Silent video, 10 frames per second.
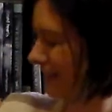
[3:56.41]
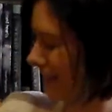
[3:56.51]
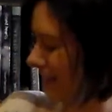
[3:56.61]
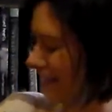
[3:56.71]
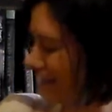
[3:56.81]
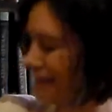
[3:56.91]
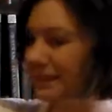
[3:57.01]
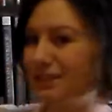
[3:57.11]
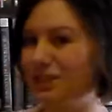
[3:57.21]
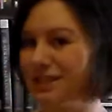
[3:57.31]
And
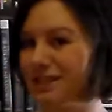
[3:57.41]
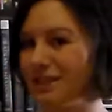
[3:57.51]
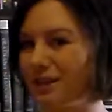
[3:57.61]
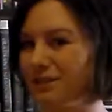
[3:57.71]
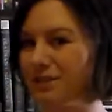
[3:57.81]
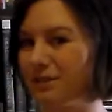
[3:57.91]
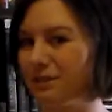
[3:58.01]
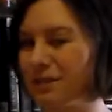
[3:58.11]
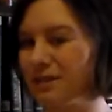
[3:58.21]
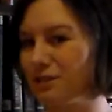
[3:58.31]
she's
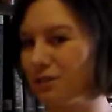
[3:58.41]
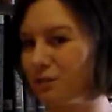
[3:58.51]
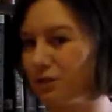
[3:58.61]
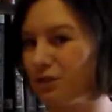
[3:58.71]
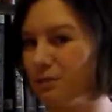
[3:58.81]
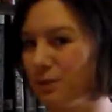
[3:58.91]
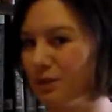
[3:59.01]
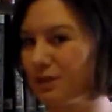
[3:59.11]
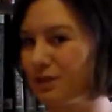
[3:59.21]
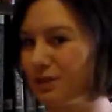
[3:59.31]
also, this is her first
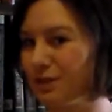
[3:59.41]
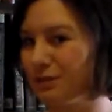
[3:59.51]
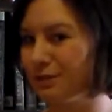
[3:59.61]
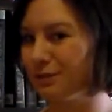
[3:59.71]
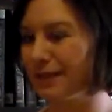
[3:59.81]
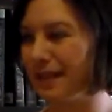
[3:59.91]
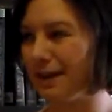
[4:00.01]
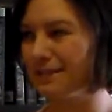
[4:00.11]
book, so it